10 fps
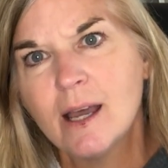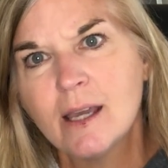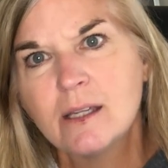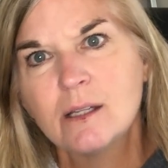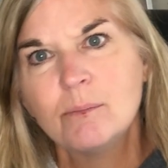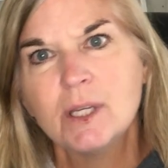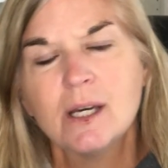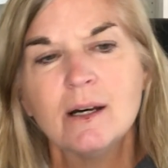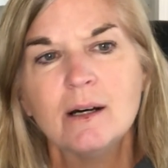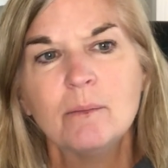I could
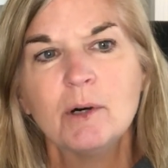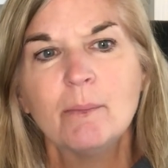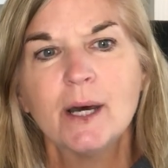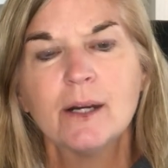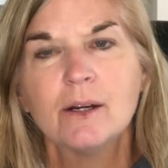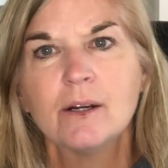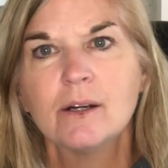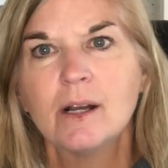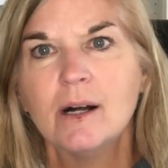become a better,